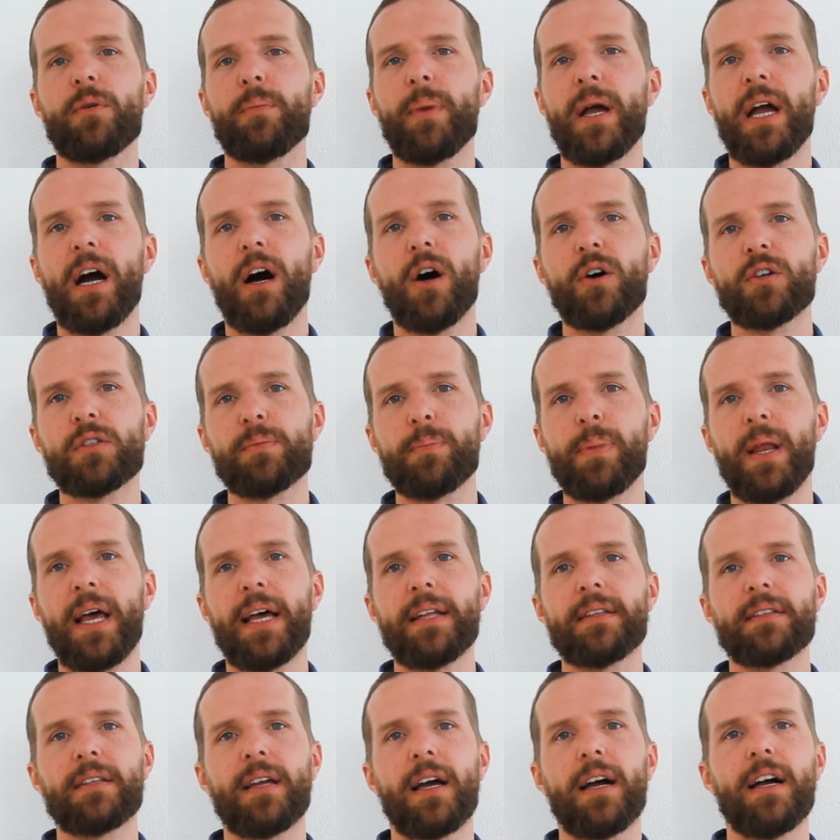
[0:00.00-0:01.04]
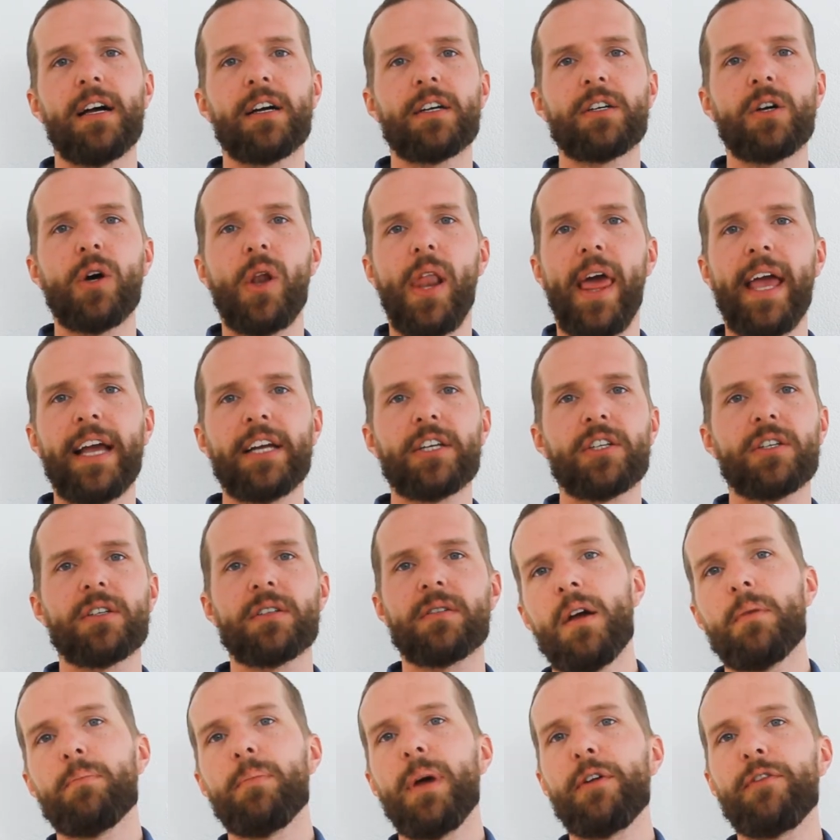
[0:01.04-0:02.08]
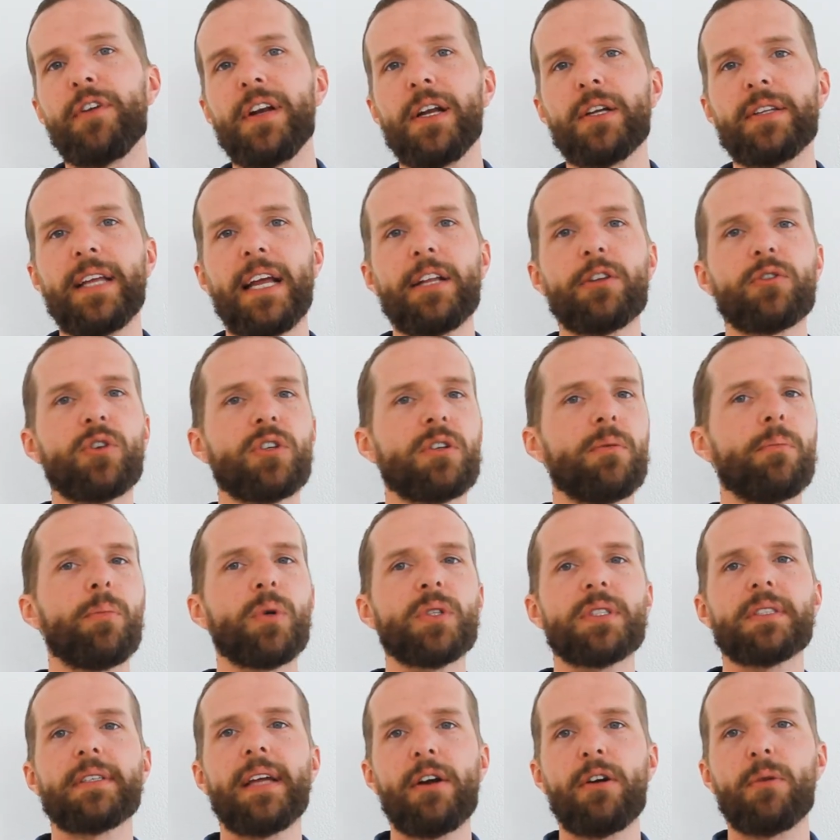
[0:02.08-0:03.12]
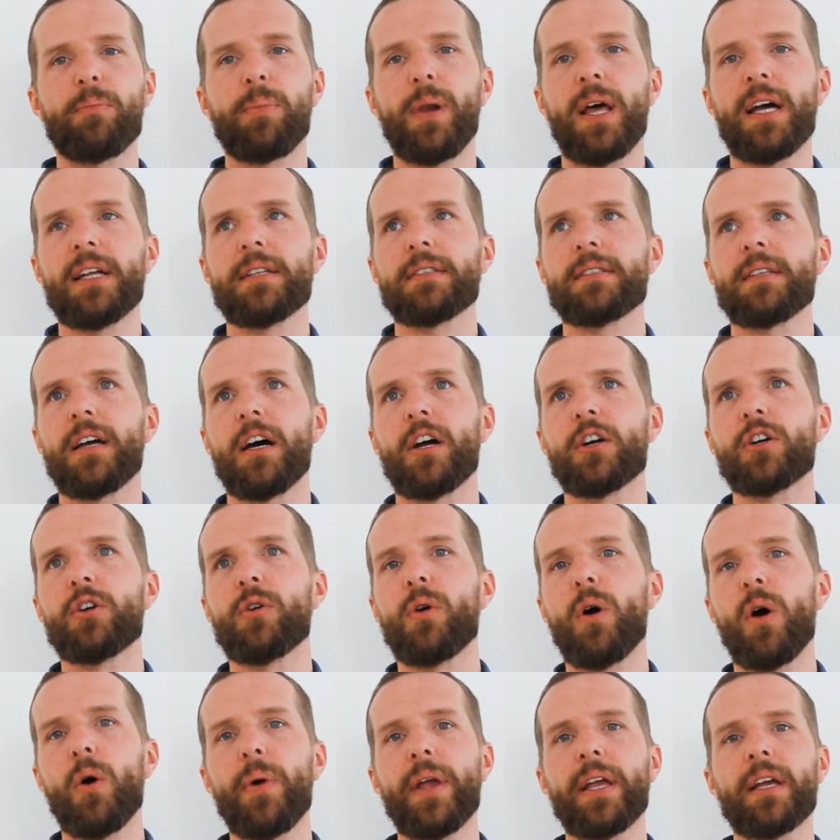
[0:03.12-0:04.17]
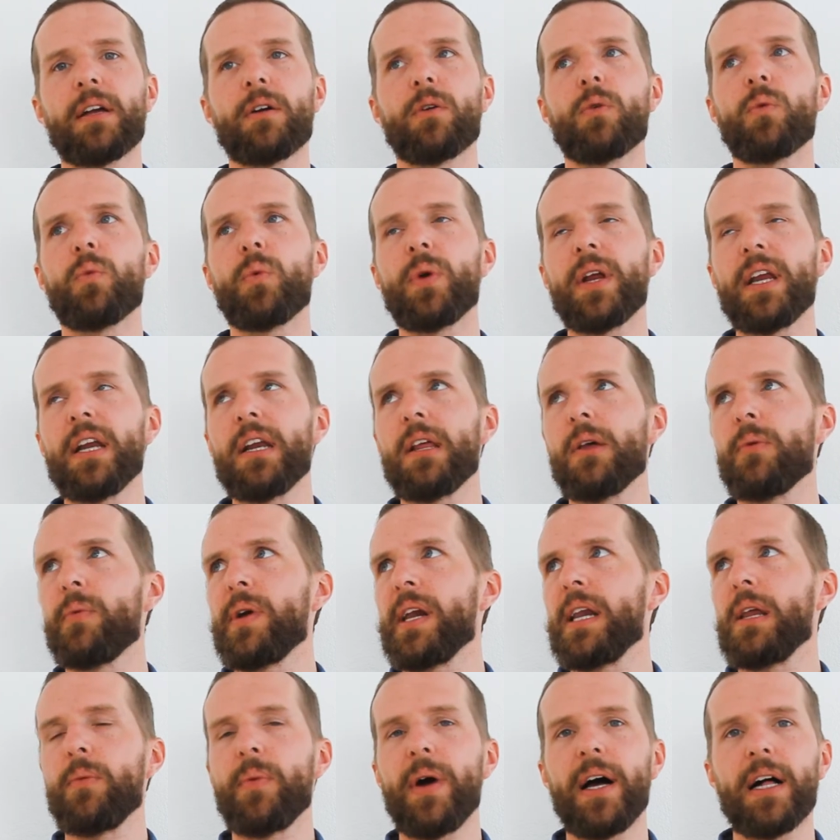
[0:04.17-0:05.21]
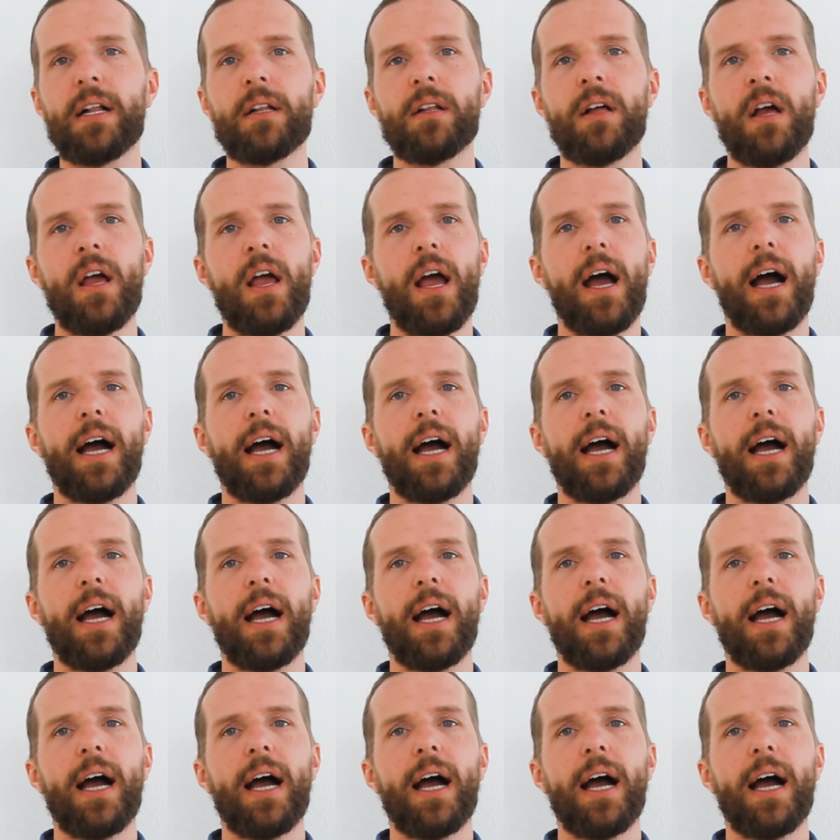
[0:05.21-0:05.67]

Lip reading: my houseplant collection. My Philodendron and Monstera plants are growing really, really well.